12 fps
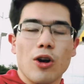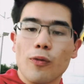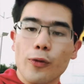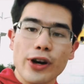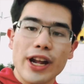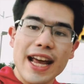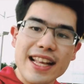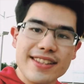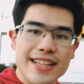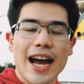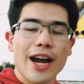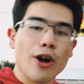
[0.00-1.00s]
for the
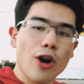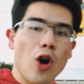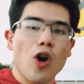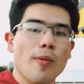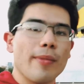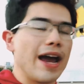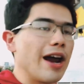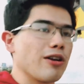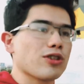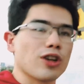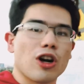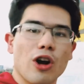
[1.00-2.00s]
entire home
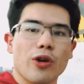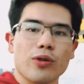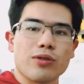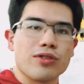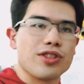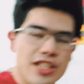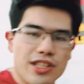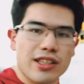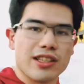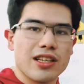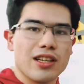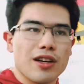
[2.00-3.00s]
Arizona Cardinals
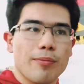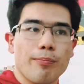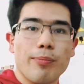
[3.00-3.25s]
season.